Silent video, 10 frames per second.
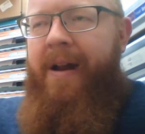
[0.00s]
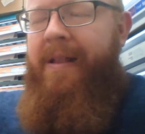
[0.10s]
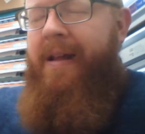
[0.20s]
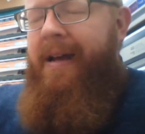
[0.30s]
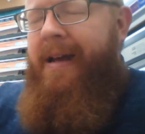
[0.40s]

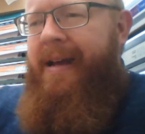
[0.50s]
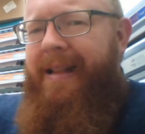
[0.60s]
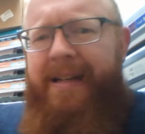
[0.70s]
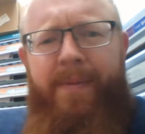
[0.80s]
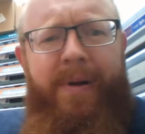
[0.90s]
And
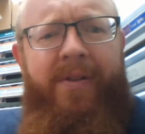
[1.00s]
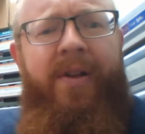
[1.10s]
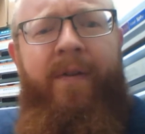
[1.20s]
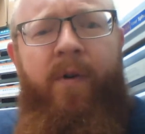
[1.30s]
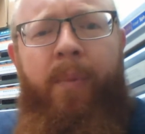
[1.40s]
that's a big
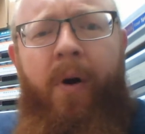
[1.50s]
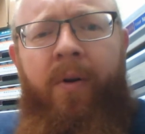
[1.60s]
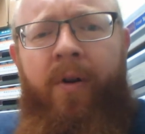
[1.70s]
thing for Paul.